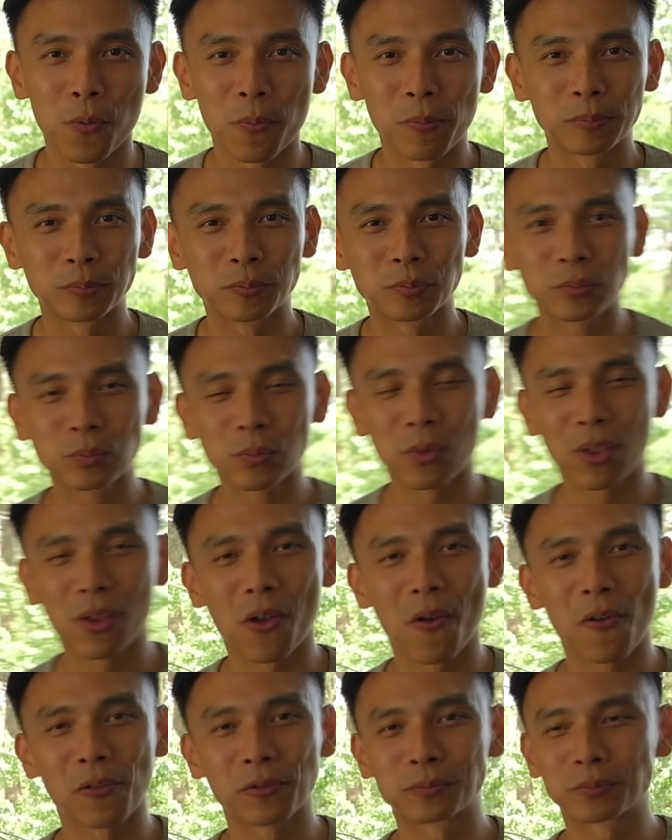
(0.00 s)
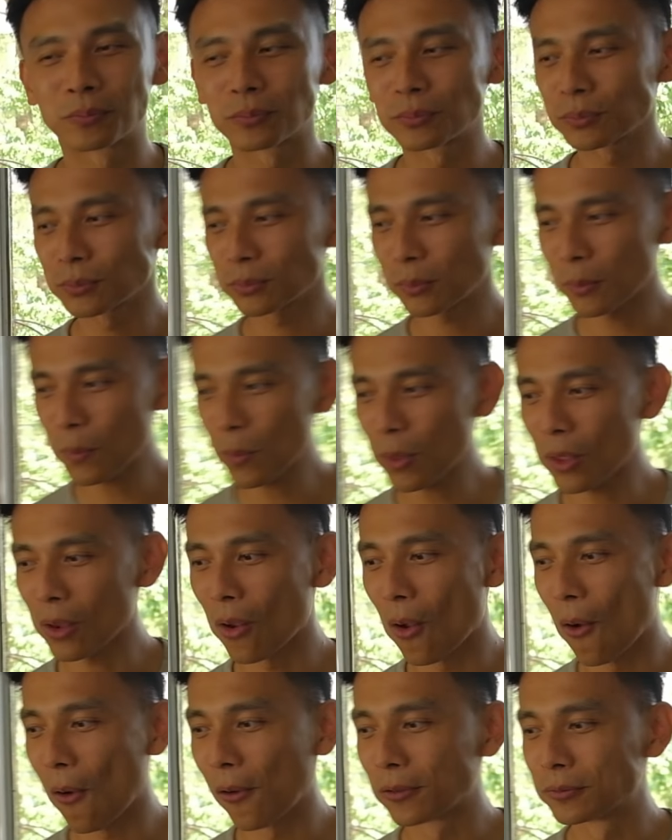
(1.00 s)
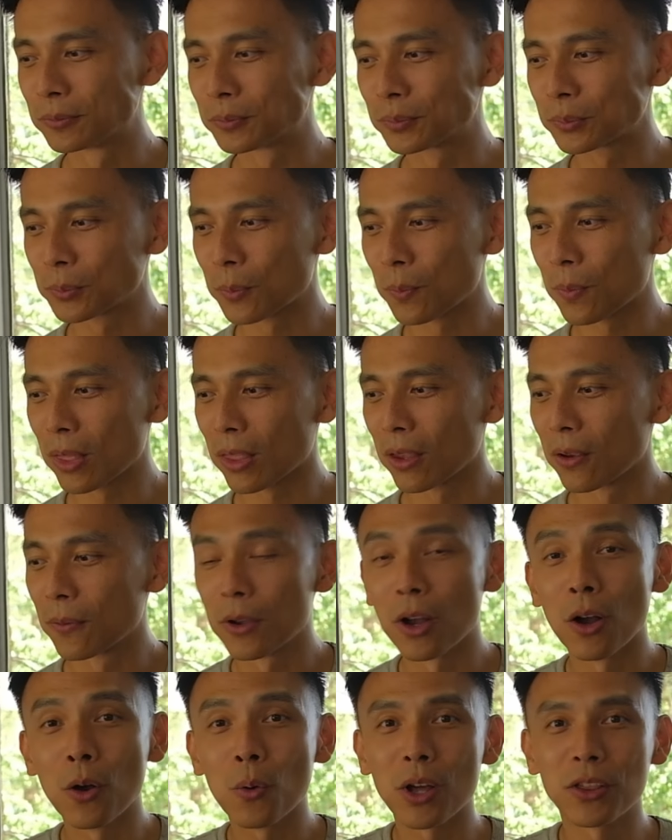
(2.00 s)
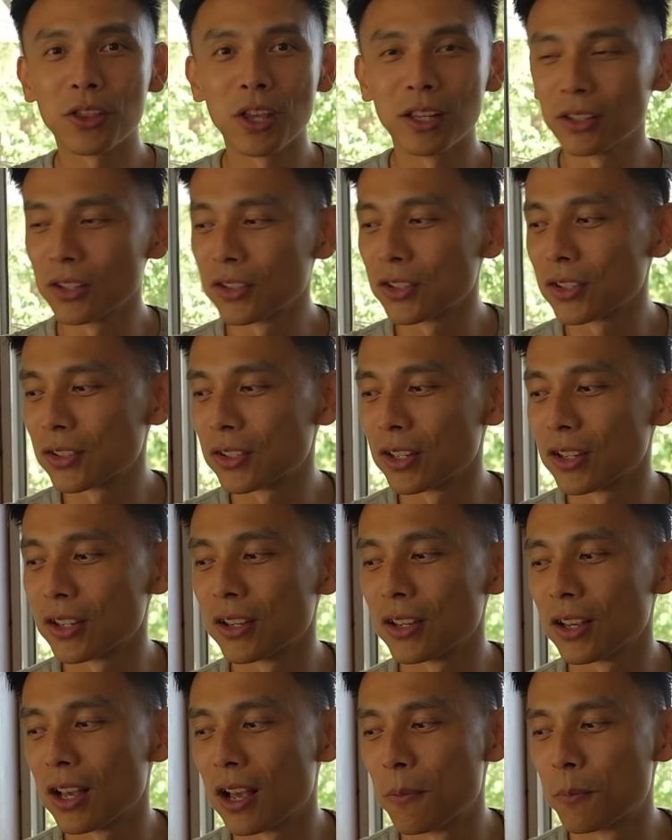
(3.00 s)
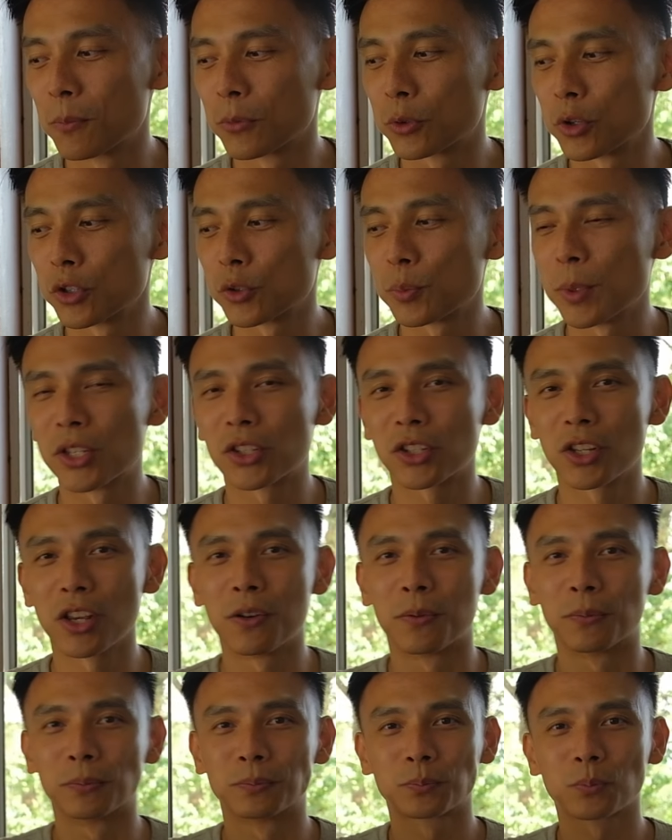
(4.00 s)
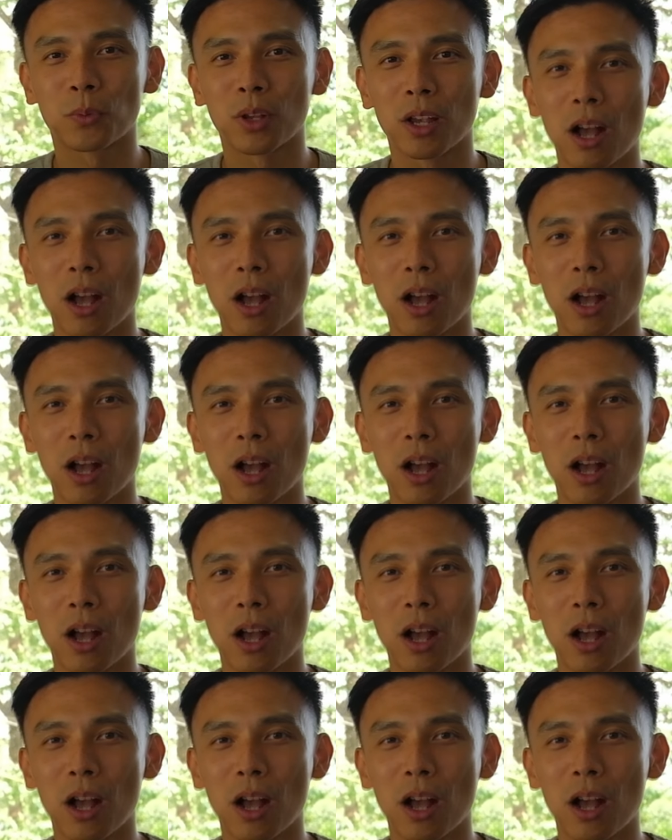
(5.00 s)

Yeah, and the waitress just added something else to our table. Oh, I think this is the crispy skin.